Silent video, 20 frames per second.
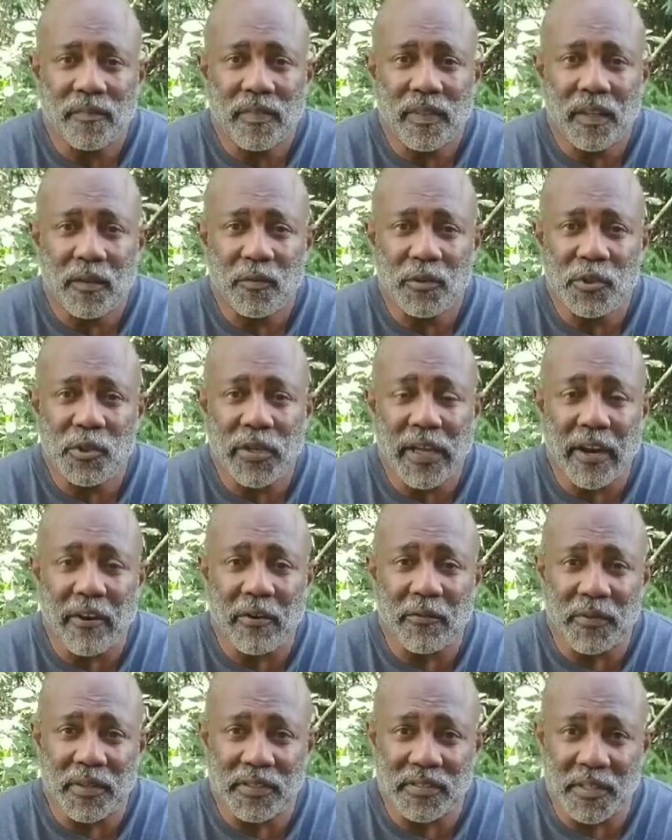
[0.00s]
What you carry
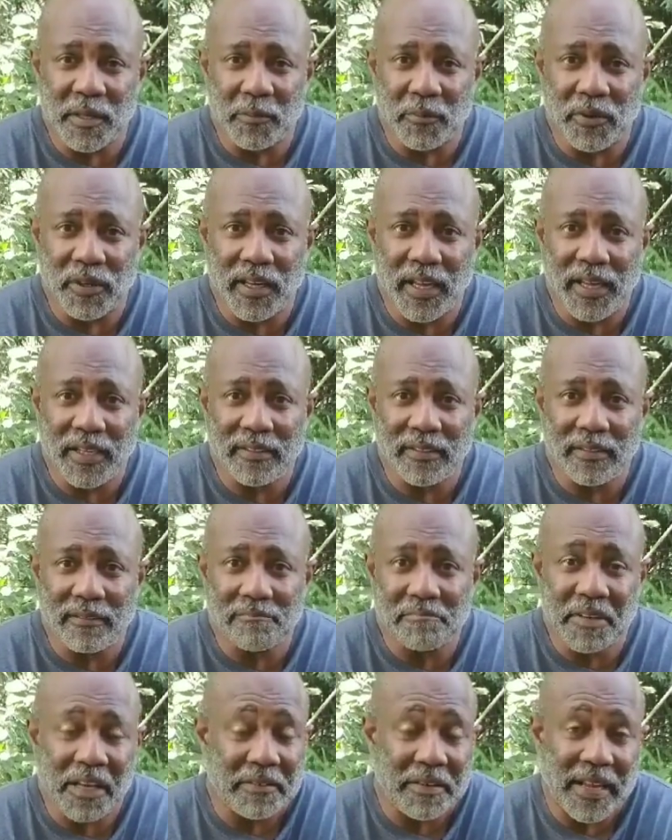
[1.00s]
for the summer, and I'd
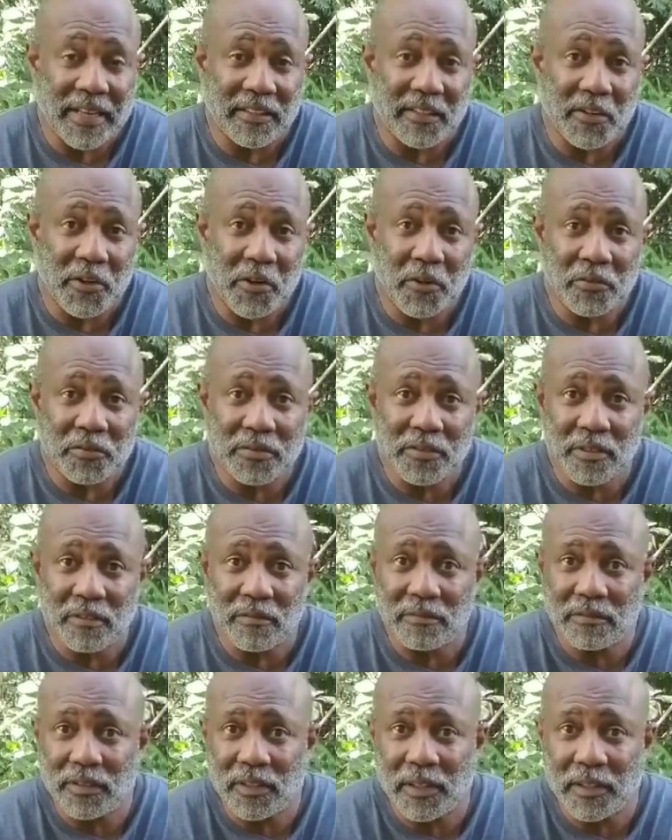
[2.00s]
like to know. So
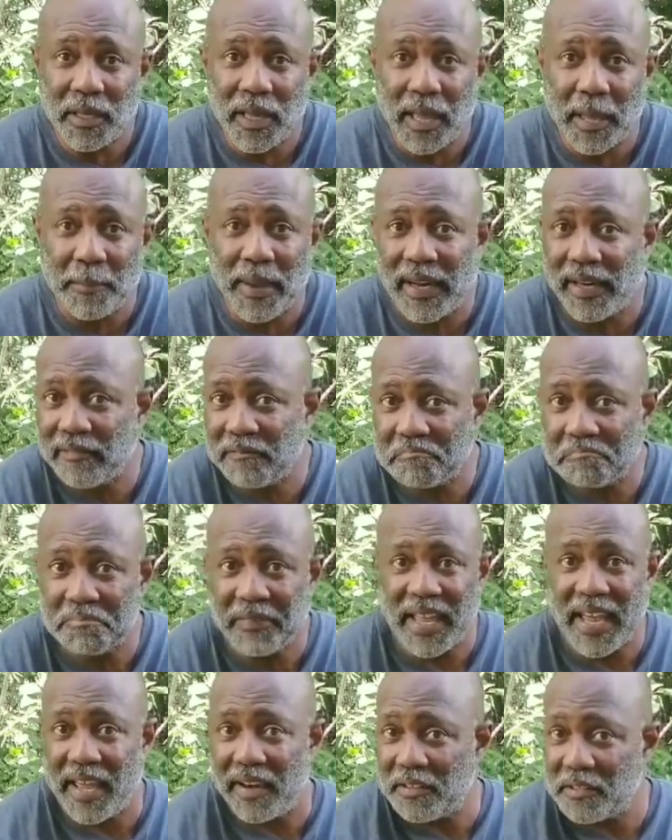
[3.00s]
I might
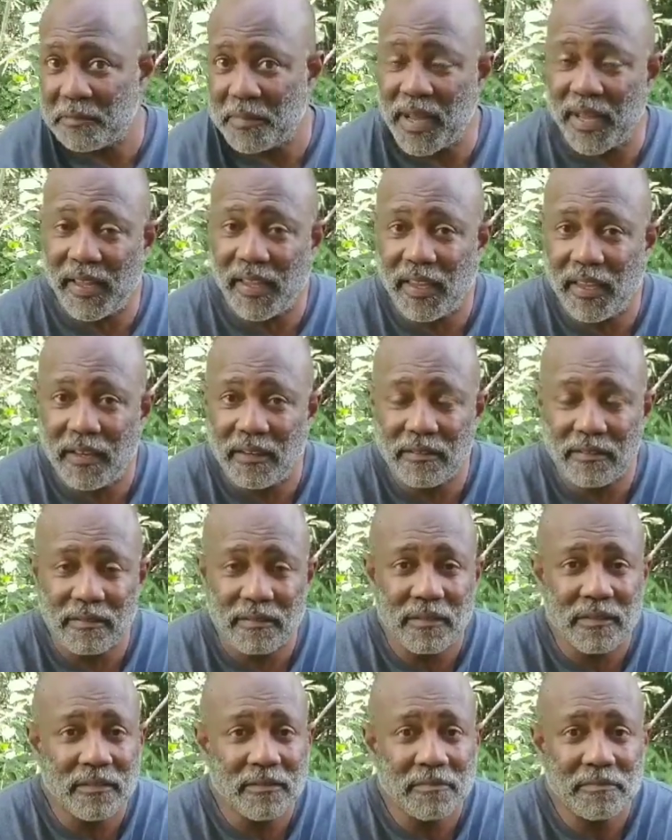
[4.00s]
add it to my kit.
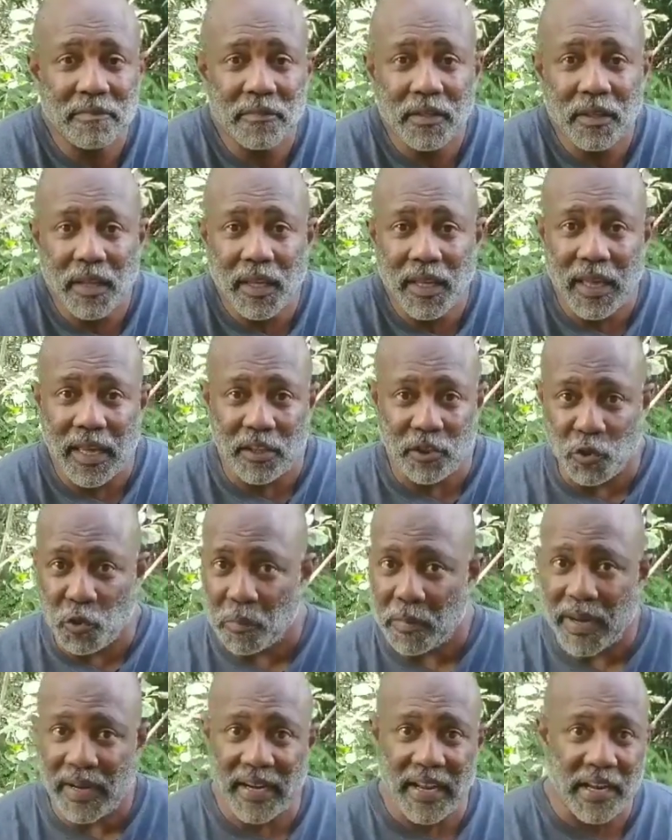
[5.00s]
You
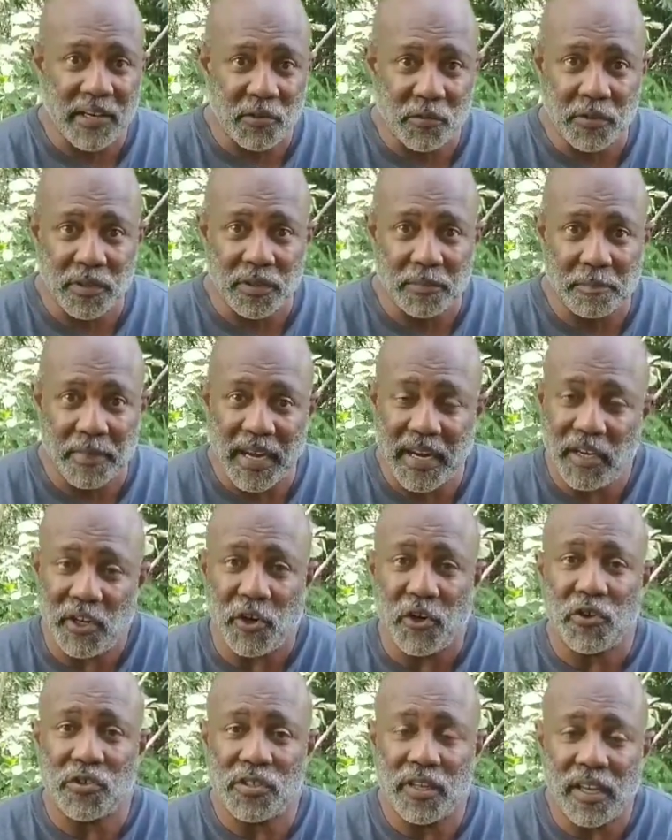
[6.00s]
might add mine to
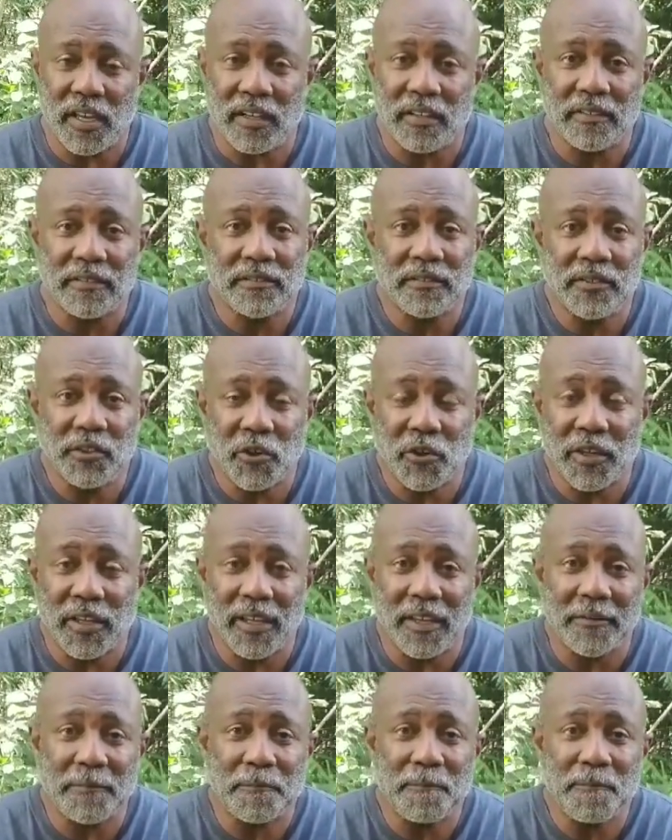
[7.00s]
your
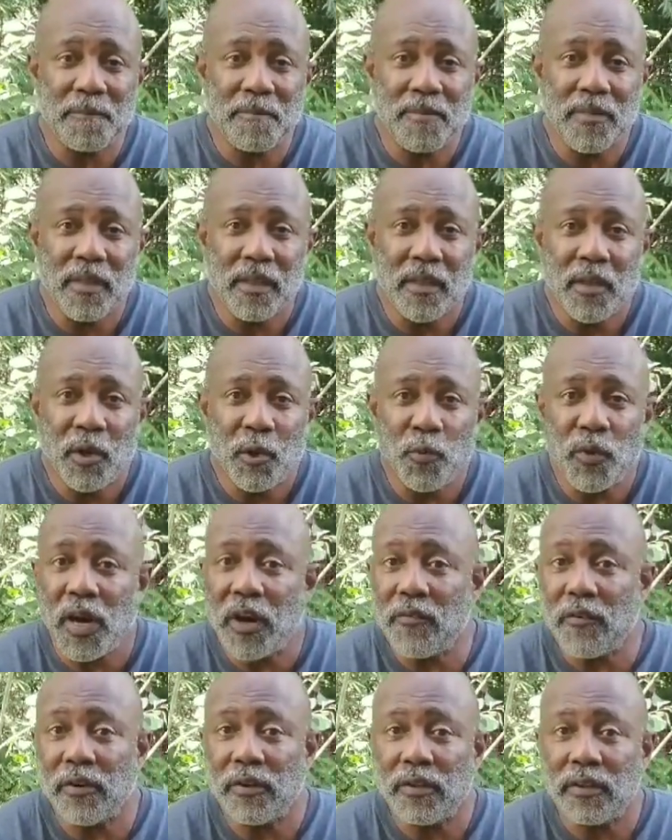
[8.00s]
kit.
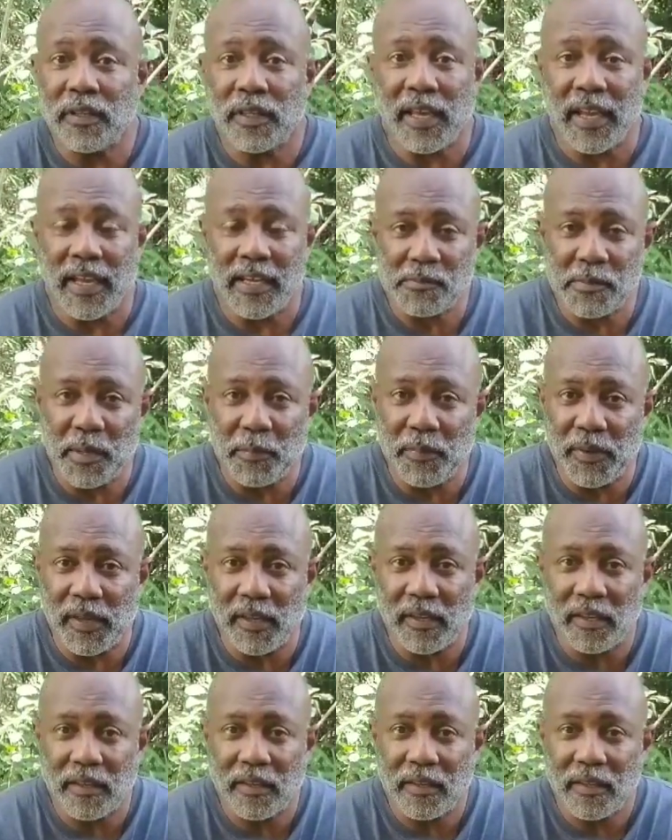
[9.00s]
Whatever the case may
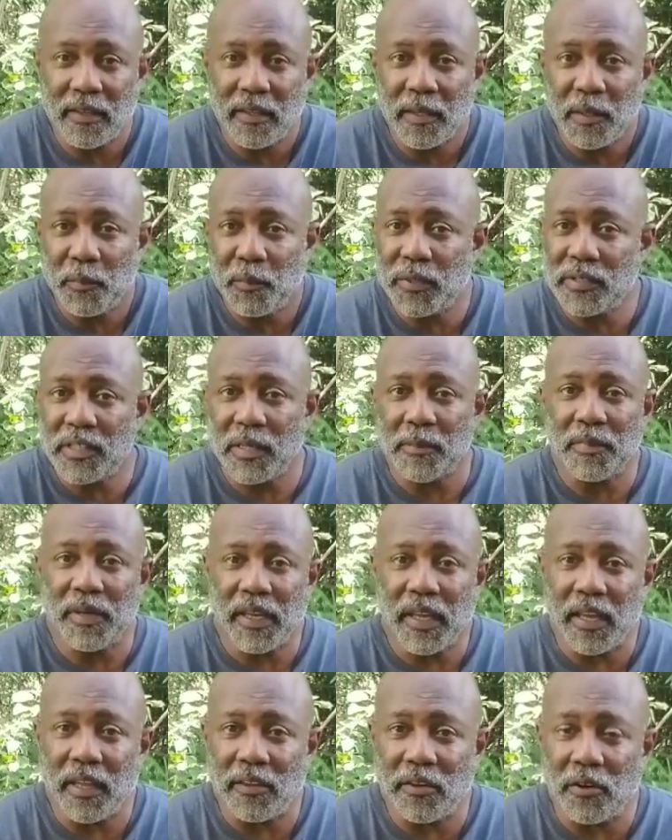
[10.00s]
be. Put something
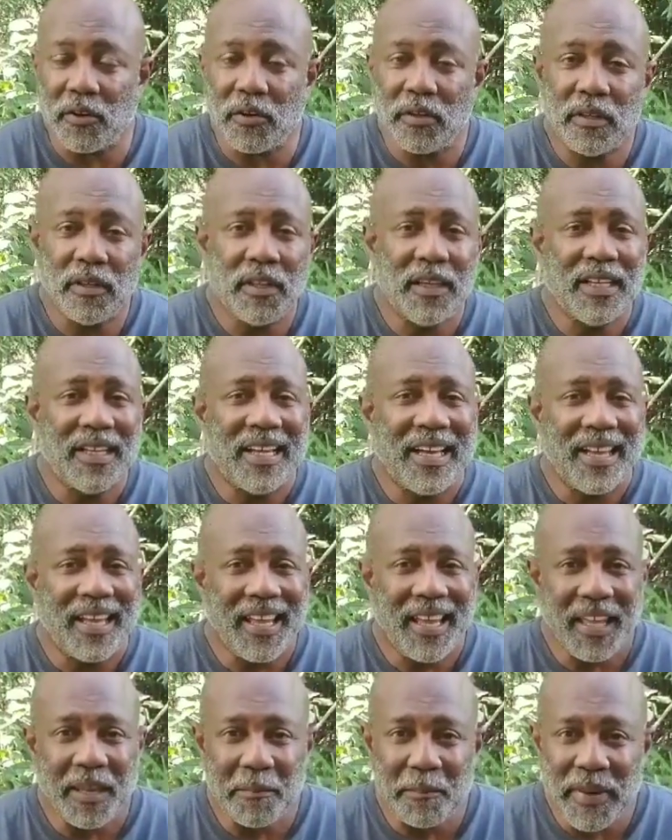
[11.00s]
together
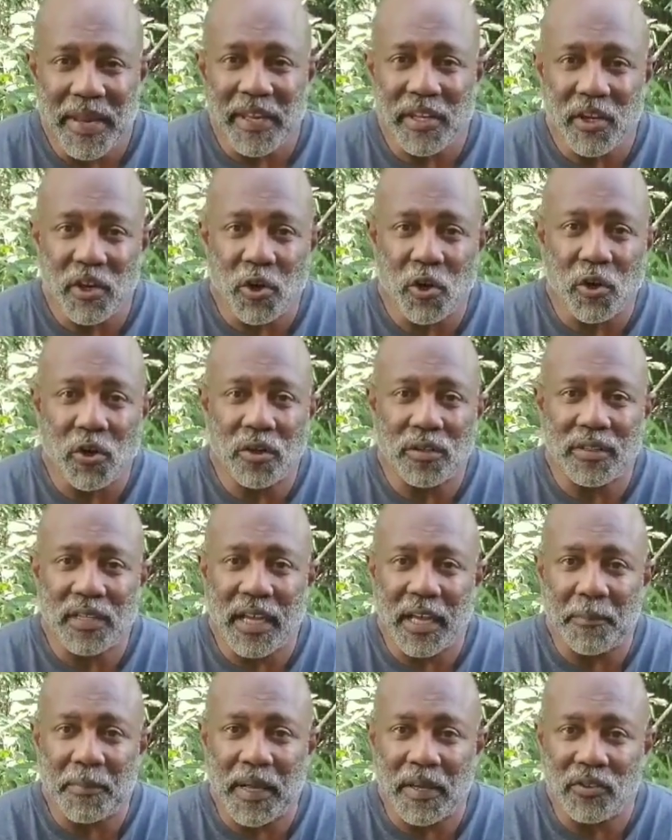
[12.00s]
and make your
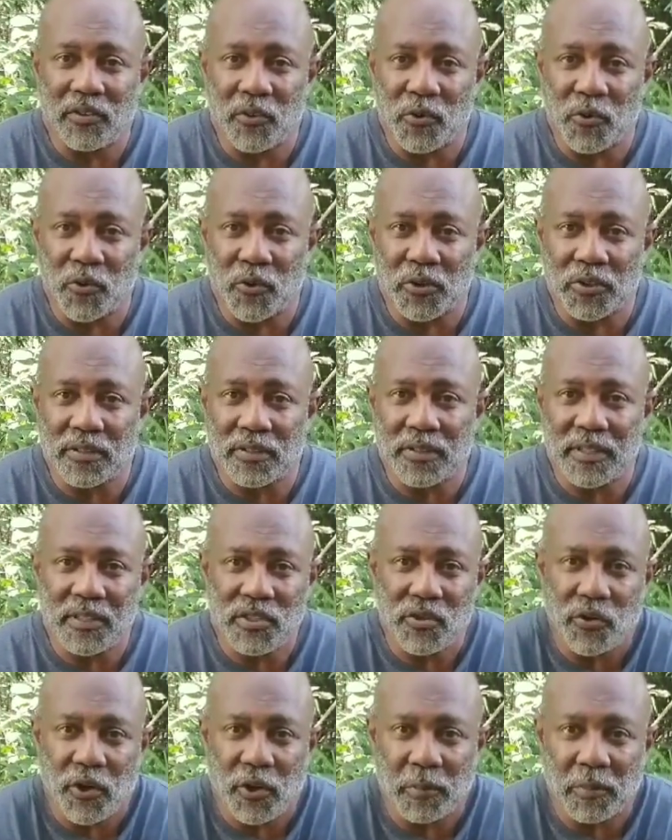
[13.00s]
time outdoors
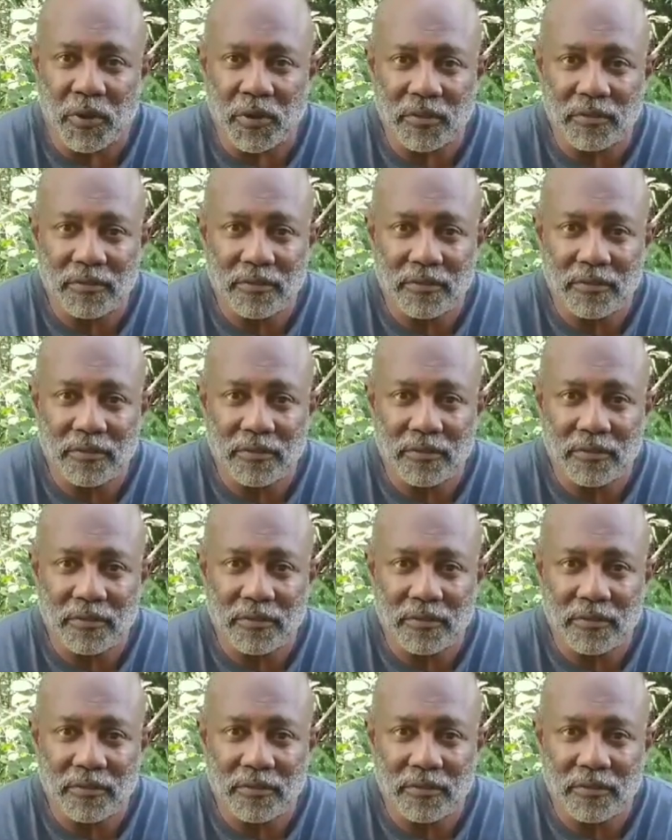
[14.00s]
enjoyable.